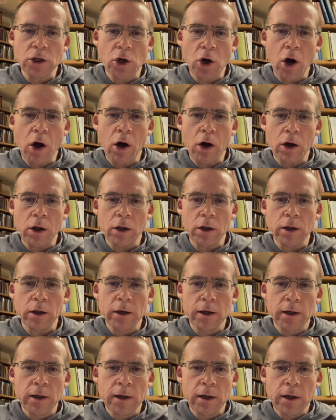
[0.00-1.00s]
Gall,
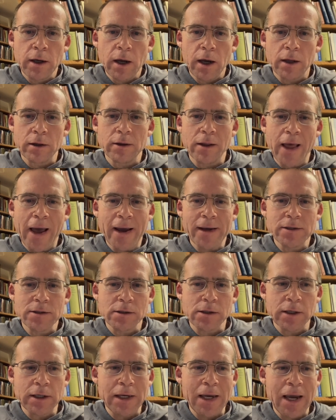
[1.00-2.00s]
and
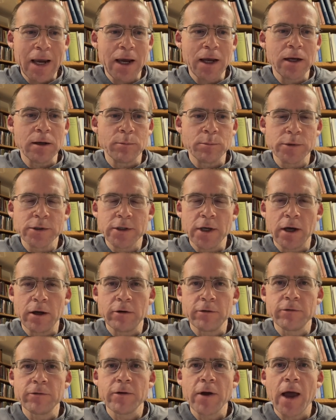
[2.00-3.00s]
lastly hid
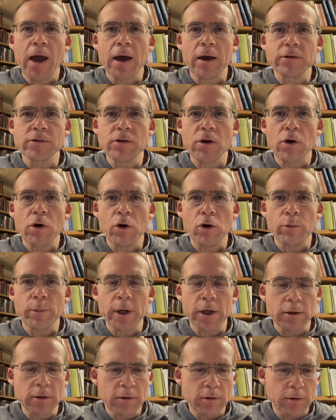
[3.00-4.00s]
himself as a
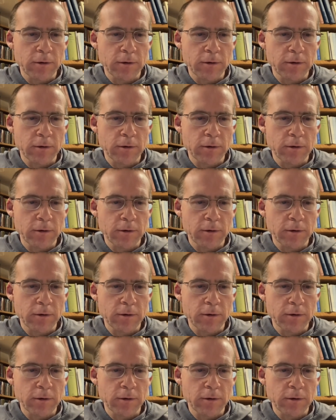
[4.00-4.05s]
hermit.